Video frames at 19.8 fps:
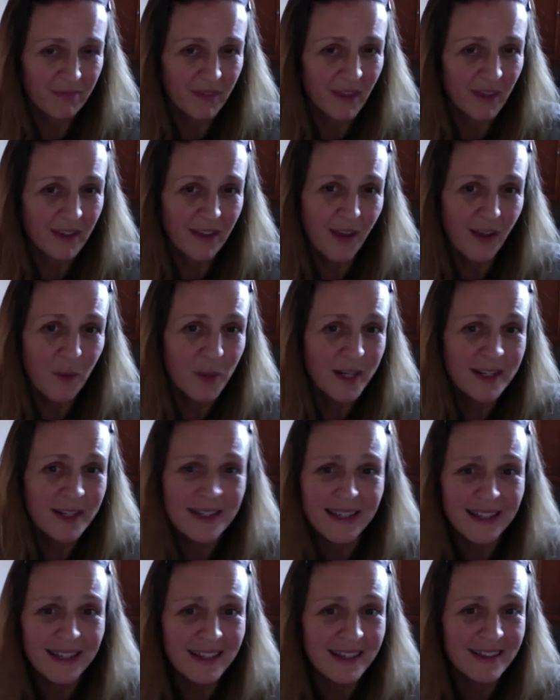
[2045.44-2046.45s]
not wanting
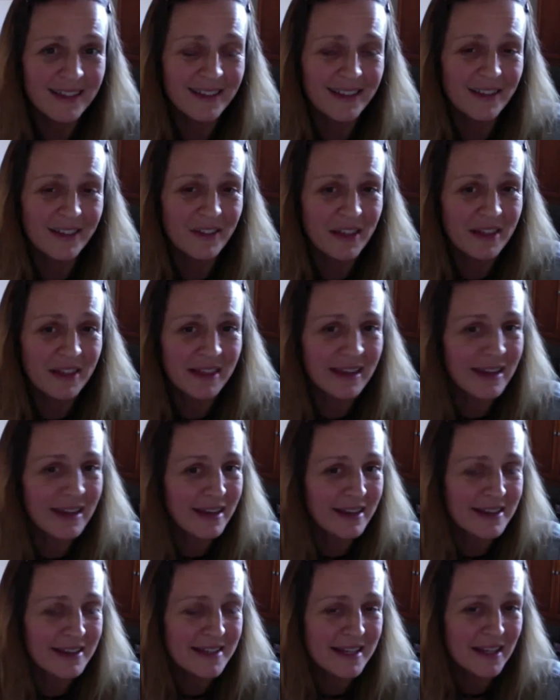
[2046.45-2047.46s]
to eat living
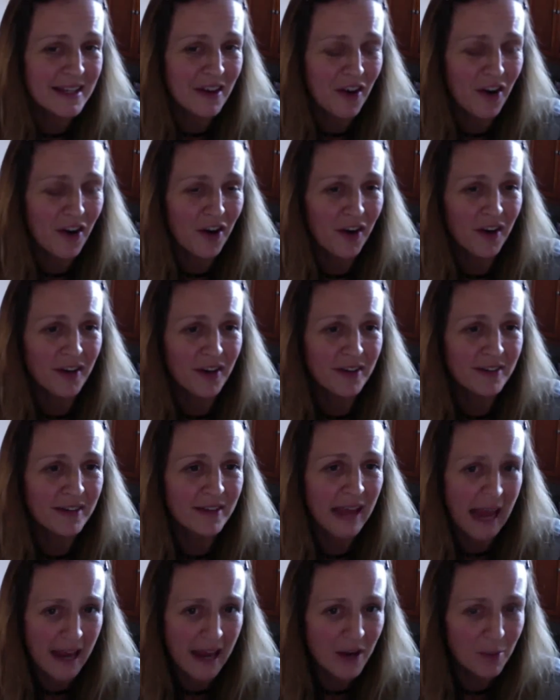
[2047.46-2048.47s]
things that are
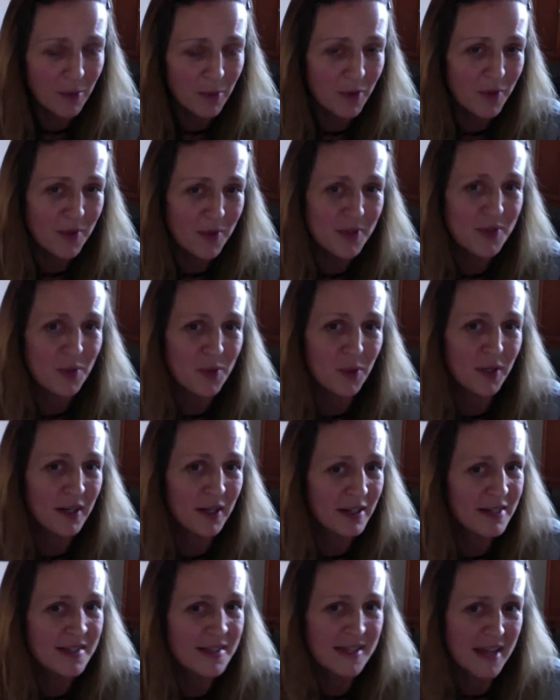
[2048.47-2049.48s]
animals or
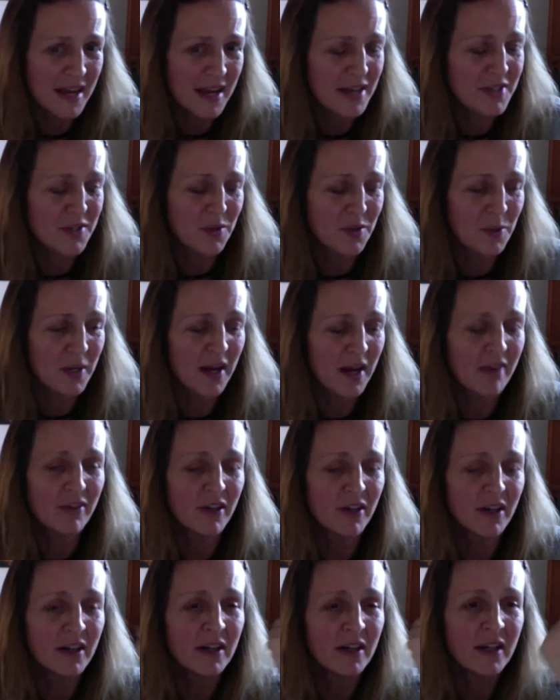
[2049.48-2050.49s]
insects or
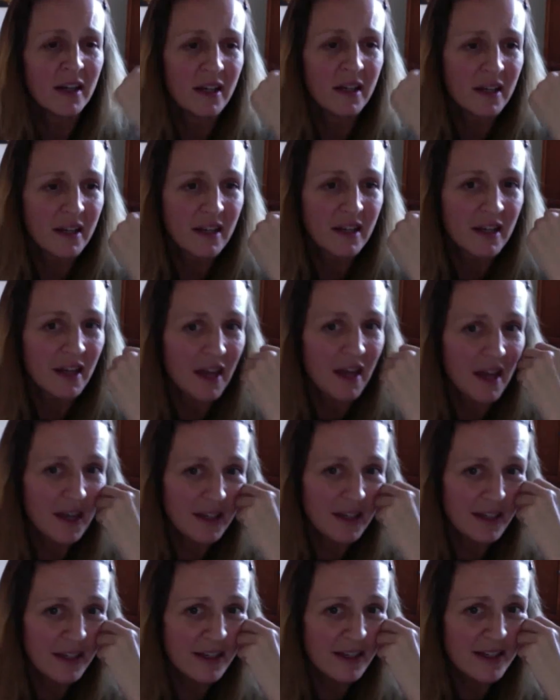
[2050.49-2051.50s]
whatever,
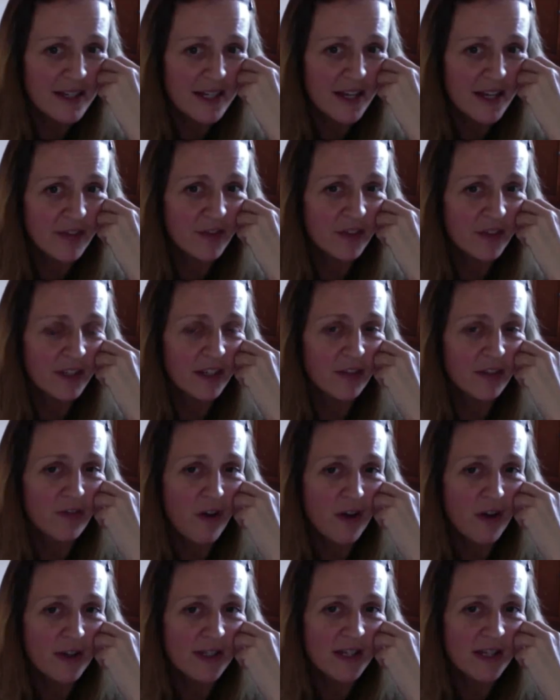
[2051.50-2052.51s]
yeast definitely
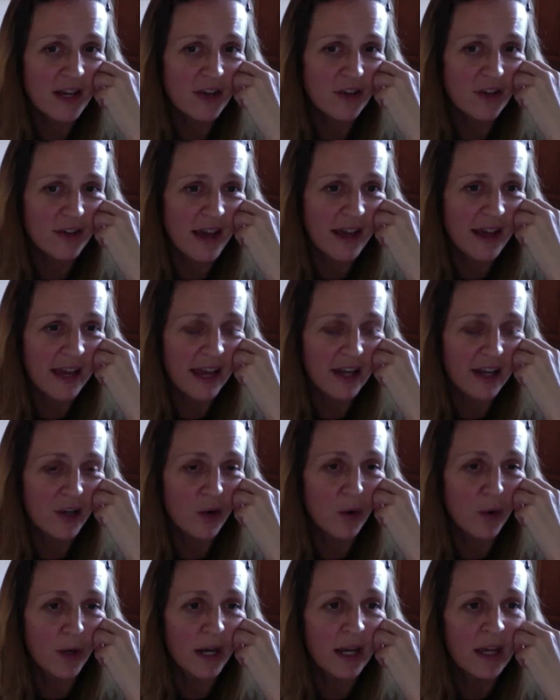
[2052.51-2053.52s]
falls under that
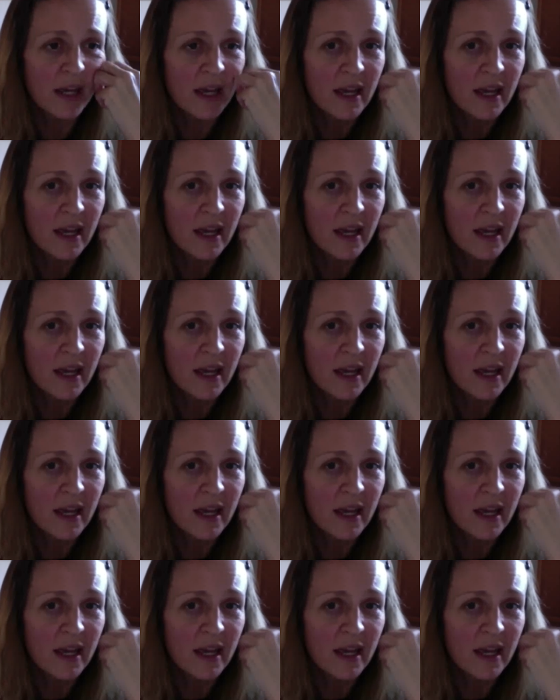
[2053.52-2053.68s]
category.